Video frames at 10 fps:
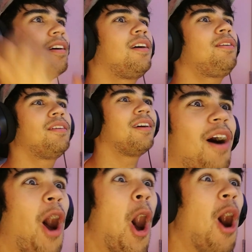
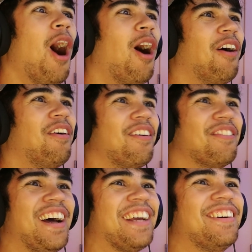Oh. Oh
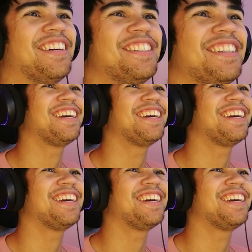my gosh.